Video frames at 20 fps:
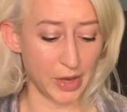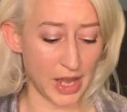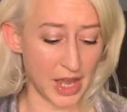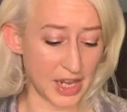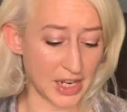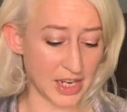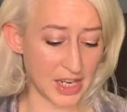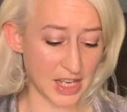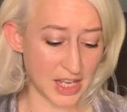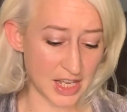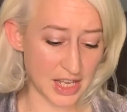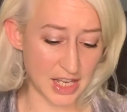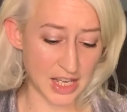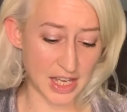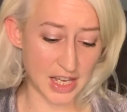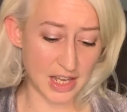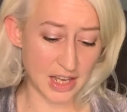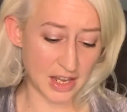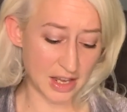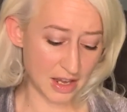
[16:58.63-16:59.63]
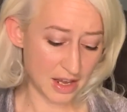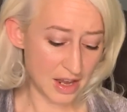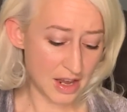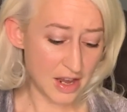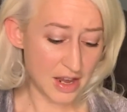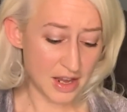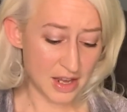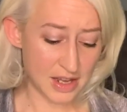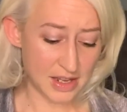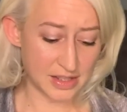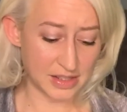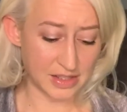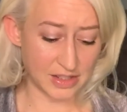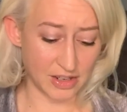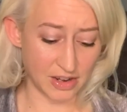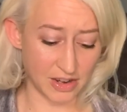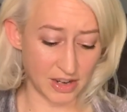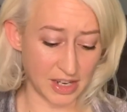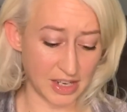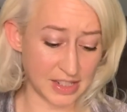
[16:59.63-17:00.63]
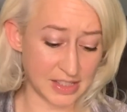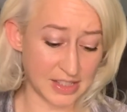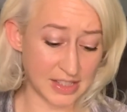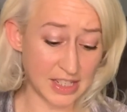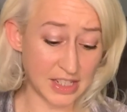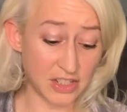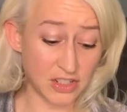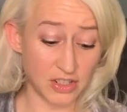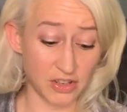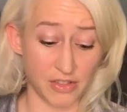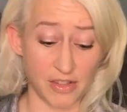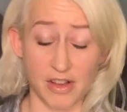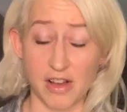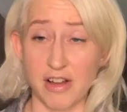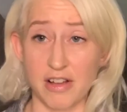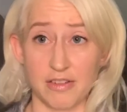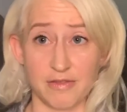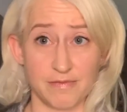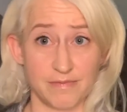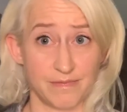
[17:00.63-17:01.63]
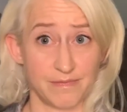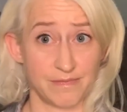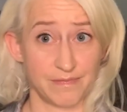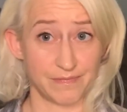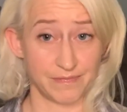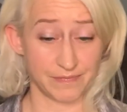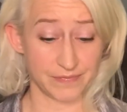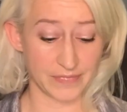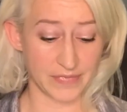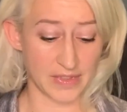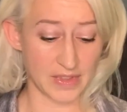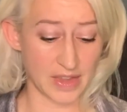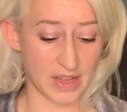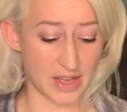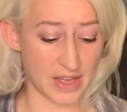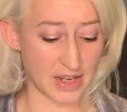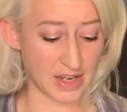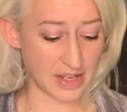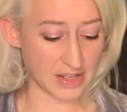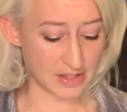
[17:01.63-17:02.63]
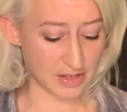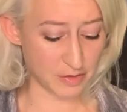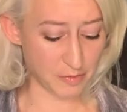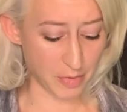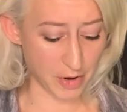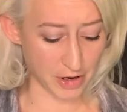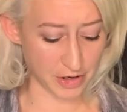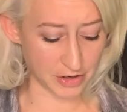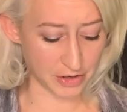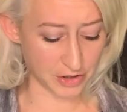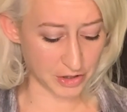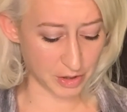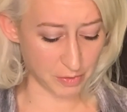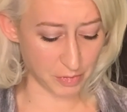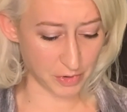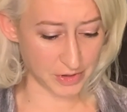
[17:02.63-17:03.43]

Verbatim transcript: and he is starting a stitch along. And he's in partnership with